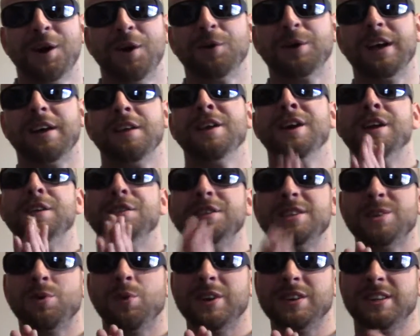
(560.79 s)
Okay, this
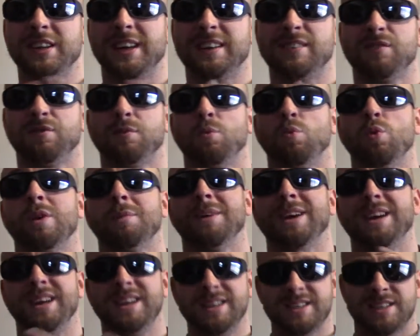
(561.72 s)
question comes from one of my
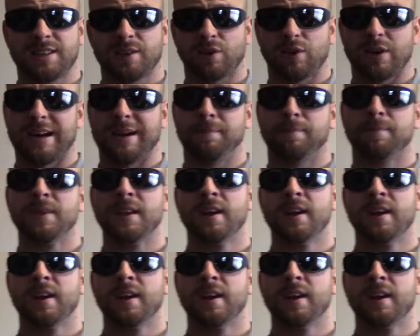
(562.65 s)
Instagram